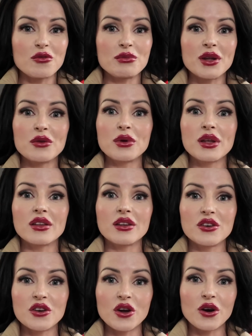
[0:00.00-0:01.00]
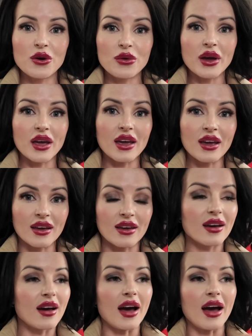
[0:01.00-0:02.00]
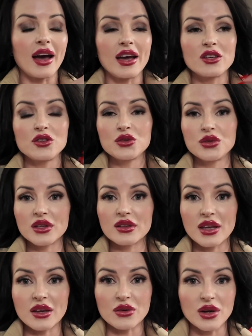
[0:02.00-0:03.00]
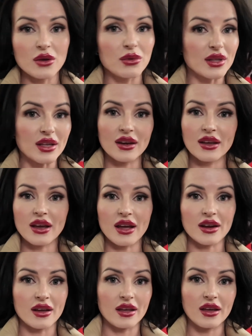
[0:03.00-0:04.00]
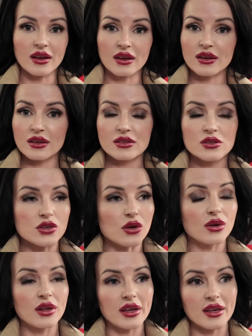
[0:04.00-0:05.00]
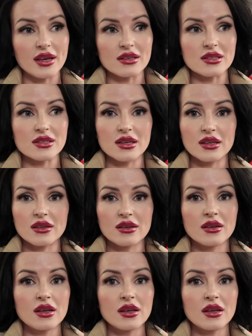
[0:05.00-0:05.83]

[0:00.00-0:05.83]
woman with no ink. I do not agree with any kind of ink. Totally against it.